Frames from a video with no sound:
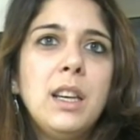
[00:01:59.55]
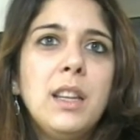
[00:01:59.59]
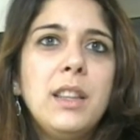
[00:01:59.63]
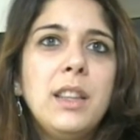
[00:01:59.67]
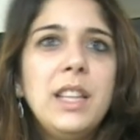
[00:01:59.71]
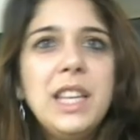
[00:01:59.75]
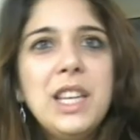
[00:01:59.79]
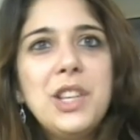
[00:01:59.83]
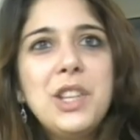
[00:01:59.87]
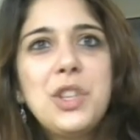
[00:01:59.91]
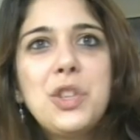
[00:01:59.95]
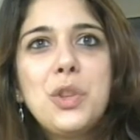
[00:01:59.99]

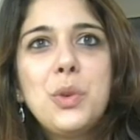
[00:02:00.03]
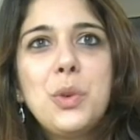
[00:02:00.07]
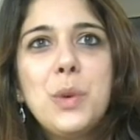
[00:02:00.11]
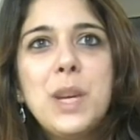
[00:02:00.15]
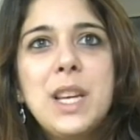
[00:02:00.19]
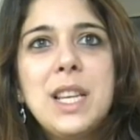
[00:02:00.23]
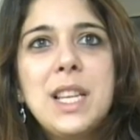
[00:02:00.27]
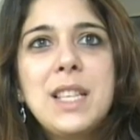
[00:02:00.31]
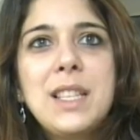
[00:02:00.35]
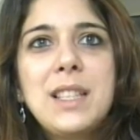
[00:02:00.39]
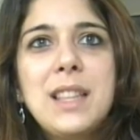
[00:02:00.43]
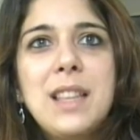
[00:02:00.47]
The issue
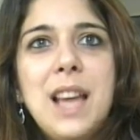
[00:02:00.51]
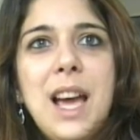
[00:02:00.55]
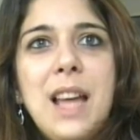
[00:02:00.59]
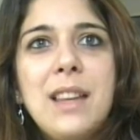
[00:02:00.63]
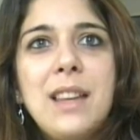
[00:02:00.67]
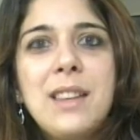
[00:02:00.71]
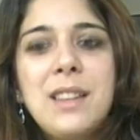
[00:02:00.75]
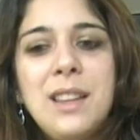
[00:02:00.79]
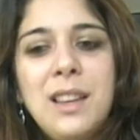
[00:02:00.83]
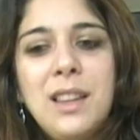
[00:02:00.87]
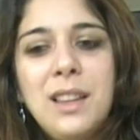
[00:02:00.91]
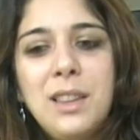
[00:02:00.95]
is
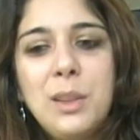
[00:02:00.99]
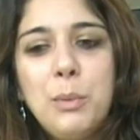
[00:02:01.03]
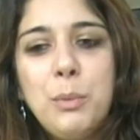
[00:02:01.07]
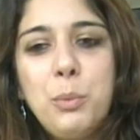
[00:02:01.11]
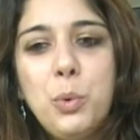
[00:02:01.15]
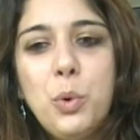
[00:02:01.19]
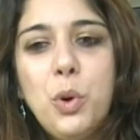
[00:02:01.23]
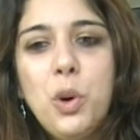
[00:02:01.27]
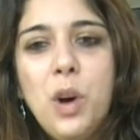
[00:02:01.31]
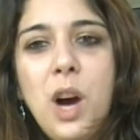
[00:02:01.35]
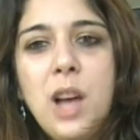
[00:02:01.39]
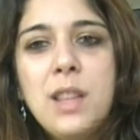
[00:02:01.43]
that the
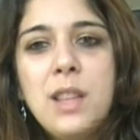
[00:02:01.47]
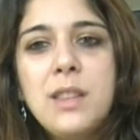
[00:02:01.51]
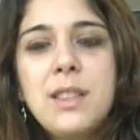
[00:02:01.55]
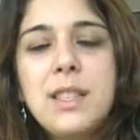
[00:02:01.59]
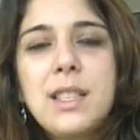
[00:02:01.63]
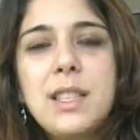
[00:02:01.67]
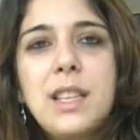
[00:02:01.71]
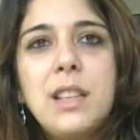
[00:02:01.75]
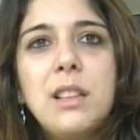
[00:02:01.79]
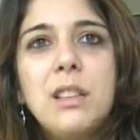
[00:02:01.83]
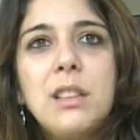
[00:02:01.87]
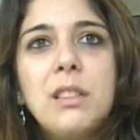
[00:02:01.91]
poor,
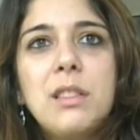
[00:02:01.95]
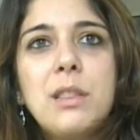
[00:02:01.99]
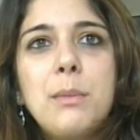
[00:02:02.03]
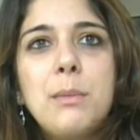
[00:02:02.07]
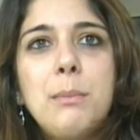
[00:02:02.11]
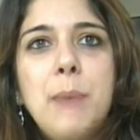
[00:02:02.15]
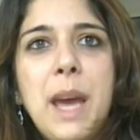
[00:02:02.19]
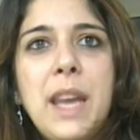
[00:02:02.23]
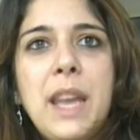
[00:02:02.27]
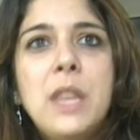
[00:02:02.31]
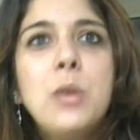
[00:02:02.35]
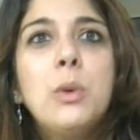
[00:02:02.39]
unskilled
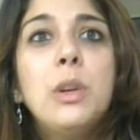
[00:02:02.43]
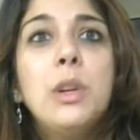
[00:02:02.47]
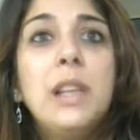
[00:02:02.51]
manual